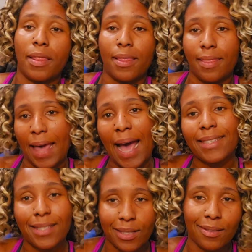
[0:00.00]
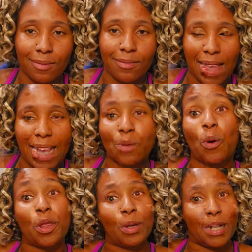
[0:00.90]
that's that's
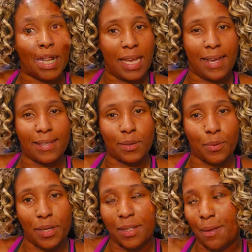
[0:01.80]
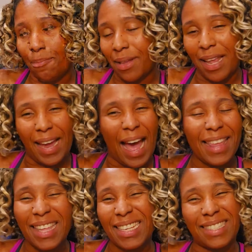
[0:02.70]
what they're saying is the reason but like i
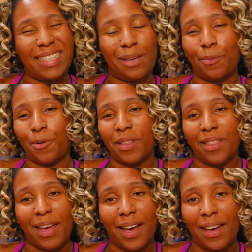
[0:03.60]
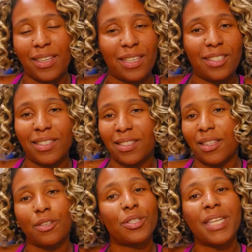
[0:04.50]
think it's deeper than that because they just
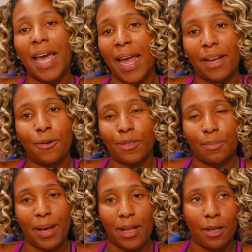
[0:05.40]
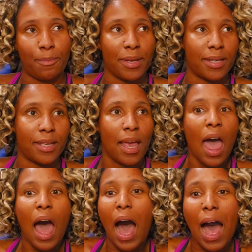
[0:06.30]
they're just haters about it because
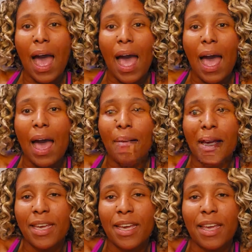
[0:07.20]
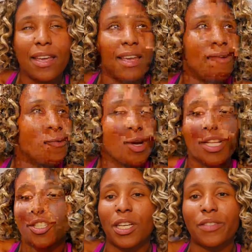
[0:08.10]
i I mean, if we're
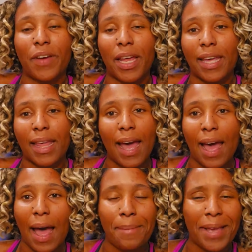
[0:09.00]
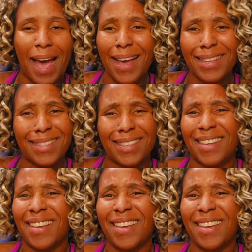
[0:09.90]
gonna justify like that, I mean, I could.